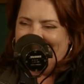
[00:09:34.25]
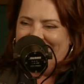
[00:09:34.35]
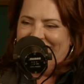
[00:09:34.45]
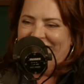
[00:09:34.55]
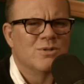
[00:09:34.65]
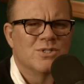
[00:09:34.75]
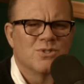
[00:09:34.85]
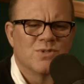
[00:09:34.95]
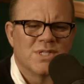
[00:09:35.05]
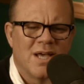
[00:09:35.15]
You know who
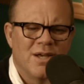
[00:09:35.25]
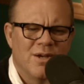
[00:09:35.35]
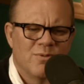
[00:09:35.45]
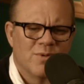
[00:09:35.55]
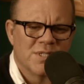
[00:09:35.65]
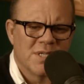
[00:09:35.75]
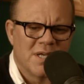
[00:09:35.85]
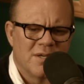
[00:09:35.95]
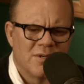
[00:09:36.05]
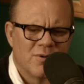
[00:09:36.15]
just retired was,
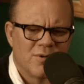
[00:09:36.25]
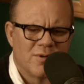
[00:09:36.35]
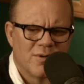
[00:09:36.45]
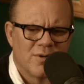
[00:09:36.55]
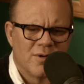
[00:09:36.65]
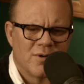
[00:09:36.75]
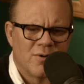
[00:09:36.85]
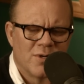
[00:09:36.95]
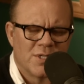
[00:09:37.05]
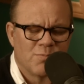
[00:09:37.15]
or
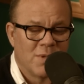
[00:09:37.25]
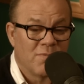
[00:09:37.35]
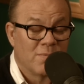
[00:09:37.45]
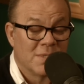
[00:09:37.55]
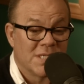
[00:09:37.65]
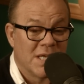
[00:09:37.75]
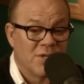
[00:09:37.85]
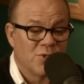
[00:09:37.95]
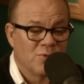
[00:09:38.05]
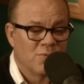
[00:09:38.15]
he split from the
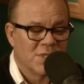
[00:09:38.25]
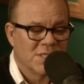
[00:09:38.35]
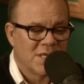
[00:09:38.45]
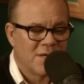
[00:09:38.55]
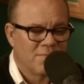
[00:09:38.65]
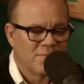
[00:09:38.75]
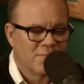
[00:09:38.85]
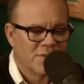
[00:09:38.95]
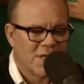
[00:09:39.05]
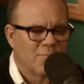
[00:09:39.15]
station was
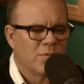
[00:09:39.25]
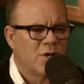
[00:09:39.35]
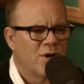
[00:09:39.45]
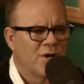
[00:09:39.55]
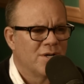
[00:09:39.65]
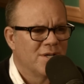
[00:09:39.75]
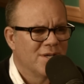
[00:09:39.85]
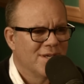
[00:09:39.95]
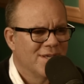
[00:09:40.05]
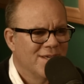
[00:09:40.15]
Tom Bernard.
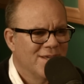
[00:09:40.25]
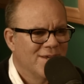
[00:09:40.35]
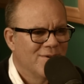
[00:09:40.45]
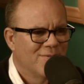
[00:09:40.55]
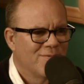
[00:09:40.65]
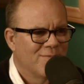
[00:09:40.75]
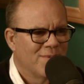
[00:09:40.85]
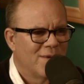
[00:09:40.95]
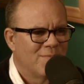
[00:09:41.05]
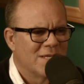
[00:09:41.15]
from
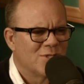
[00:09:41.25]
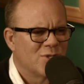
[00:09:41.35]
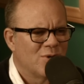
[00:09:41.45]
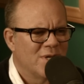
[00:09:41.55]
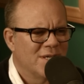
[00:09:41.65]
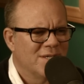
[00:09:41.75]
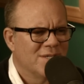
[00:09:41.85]
Minnesota.